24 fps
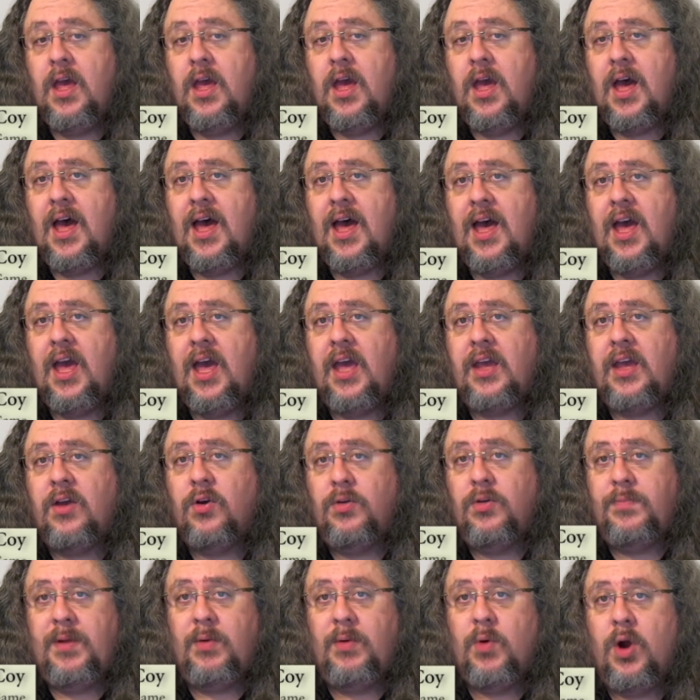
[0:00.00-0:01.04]
I
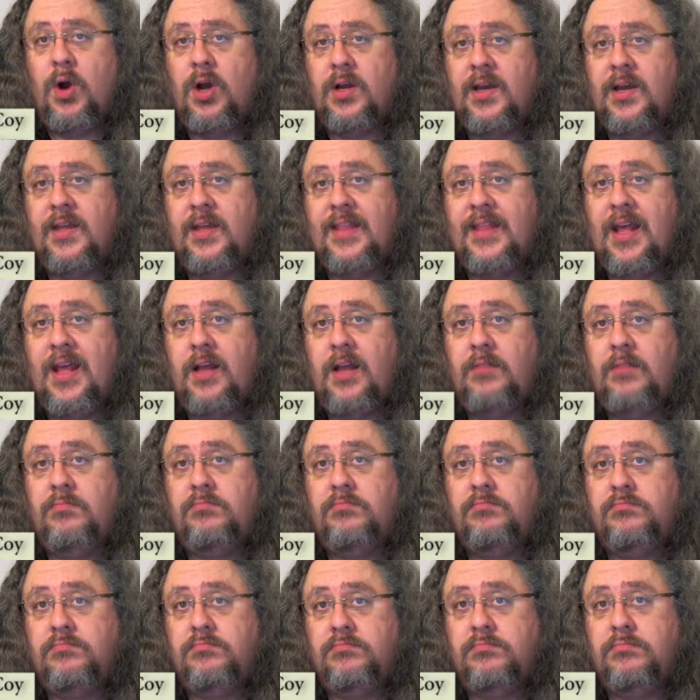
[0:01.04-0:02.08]
could be wrong on that.
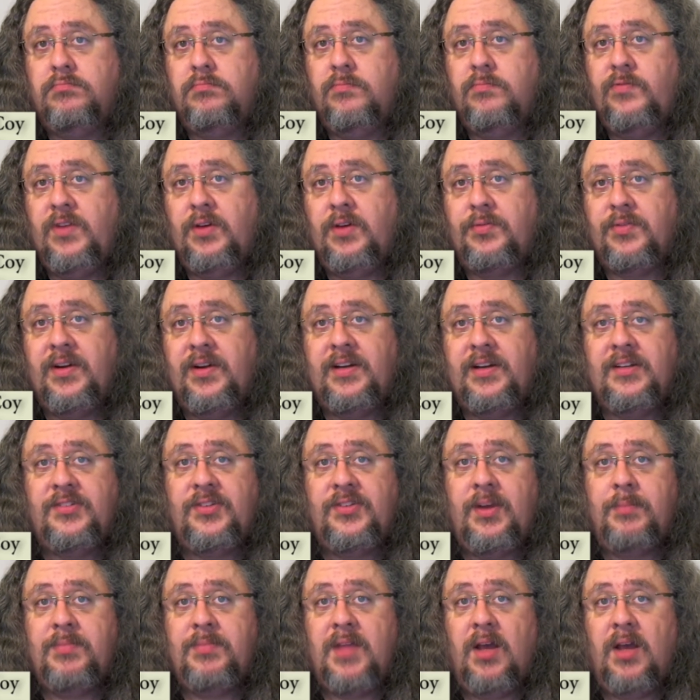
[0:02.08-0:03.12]
Feel free to
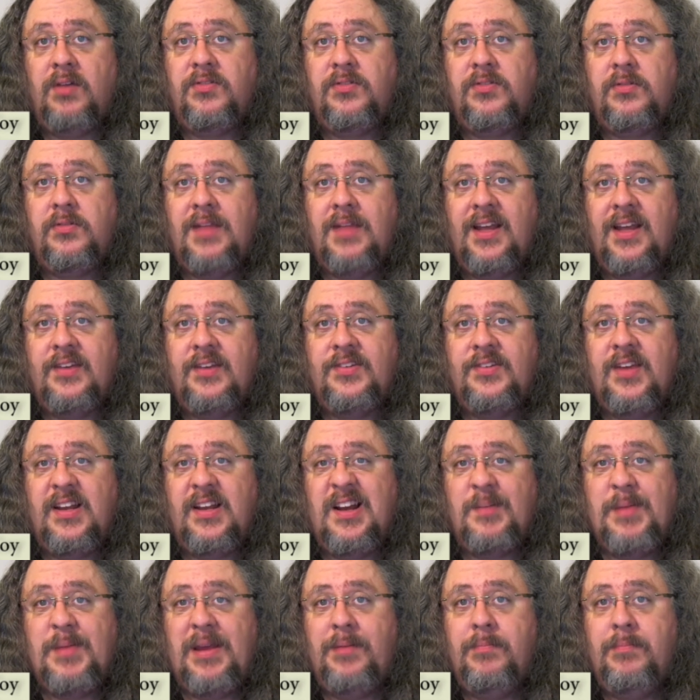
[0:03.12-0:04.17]
skip those. Like I said, I'll
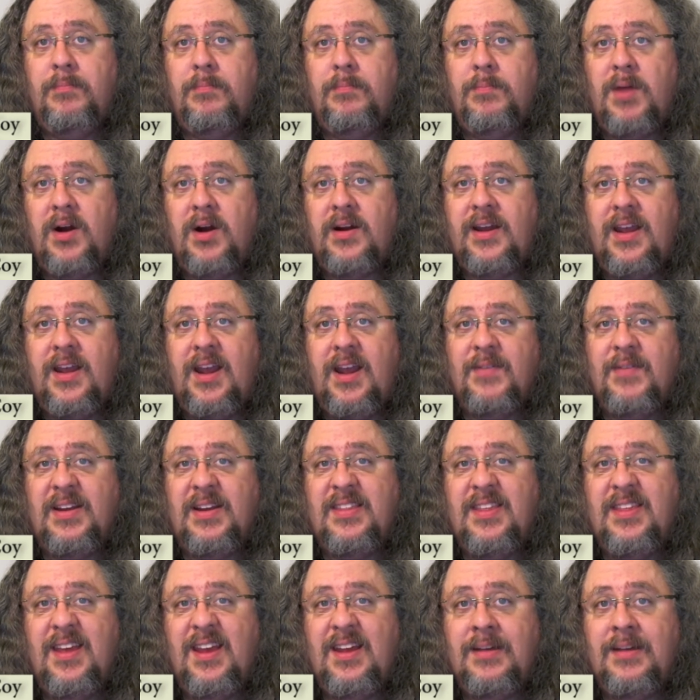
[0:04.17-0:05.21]
be marking
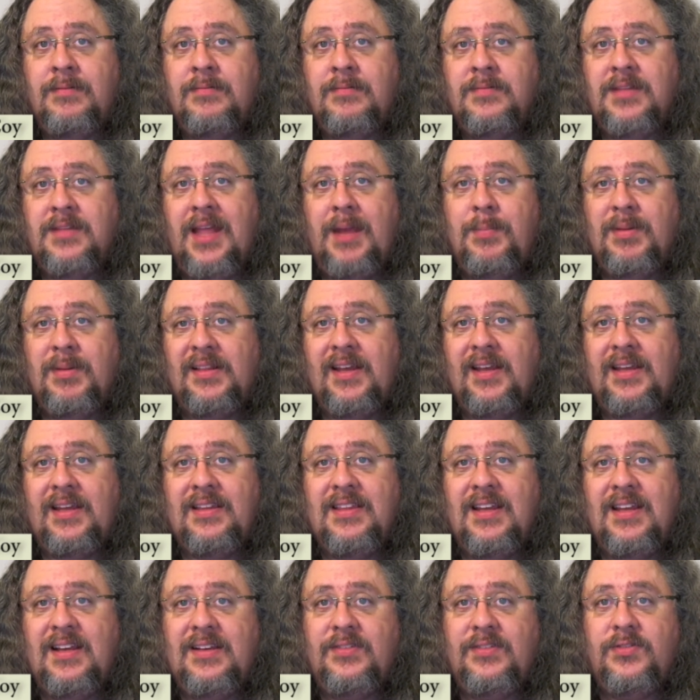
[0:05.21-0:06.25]
everything, labeling
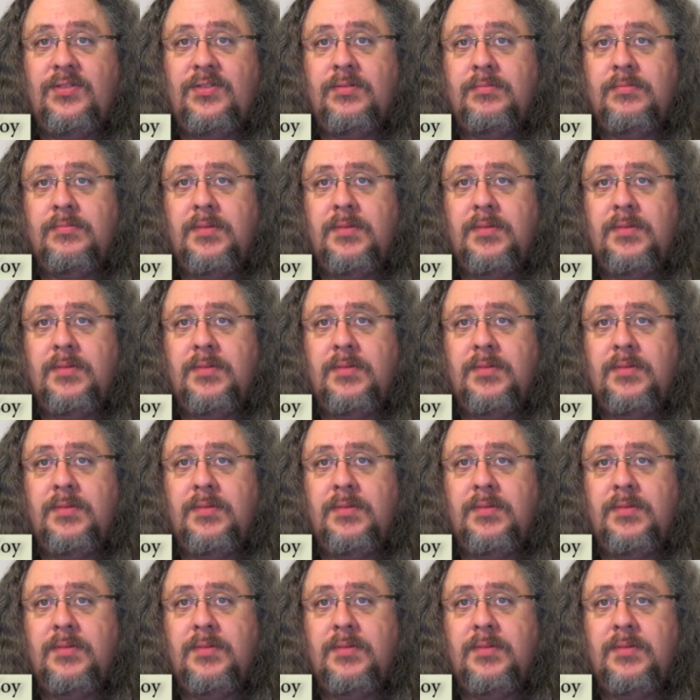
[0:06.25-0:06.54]
things.